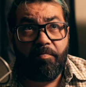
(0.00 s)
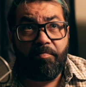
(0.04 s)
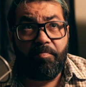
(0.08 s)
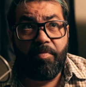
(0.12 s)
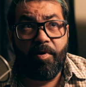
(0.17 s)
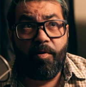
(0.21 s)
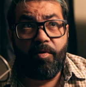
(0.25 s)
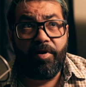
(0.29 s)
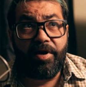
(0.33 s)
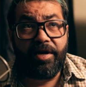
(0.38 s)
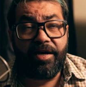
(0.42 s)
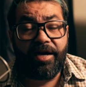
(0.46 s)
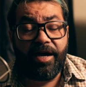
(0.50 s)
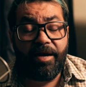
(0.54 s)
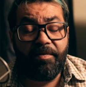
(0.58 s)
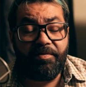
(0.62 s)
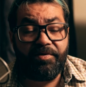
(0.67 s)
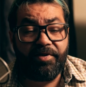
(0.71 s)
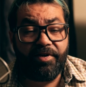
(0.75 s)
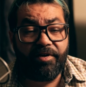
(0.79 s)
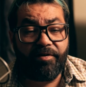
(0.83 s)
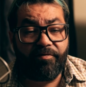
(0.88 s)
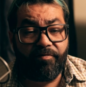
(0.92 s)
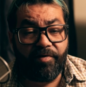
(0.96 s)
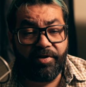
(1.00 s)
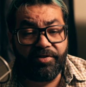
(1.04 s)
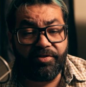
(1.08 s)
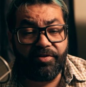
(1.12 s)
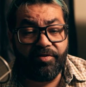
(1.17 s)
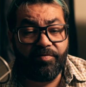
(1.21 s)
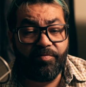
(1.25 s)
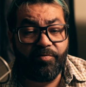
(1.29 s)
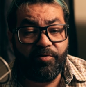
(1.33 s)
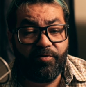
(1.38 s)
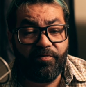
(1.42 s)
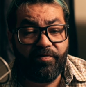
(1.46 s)
But when it came to the
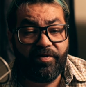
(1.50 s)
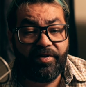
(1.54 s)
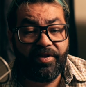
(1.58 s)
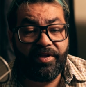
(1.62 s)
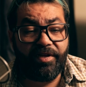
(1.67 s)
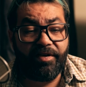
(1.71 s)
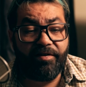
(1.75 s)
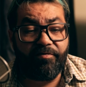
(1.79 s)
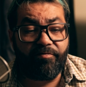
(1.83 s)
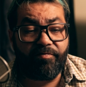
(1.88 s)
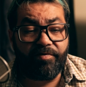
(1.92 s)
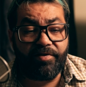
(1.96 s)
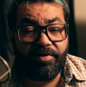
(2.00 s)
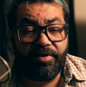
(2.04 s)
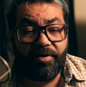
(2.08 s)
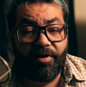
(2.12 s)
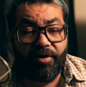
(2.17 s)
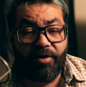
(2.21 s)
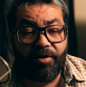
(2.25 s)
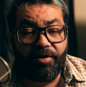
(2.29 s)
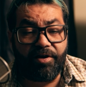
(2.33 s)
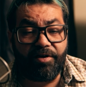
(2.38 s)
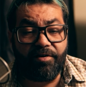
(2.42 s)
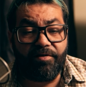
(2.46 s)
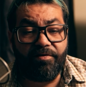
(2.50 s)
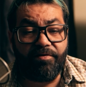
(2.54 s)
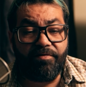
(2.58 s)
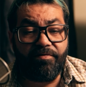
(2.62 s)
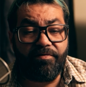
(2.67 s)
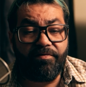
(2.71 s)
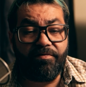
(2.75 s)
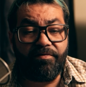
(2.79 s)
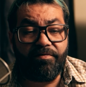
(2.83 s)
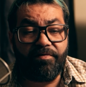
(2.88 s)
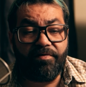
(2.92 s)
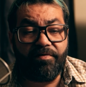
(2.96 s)
original movie, the
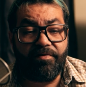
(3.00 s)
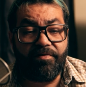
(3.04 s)
audio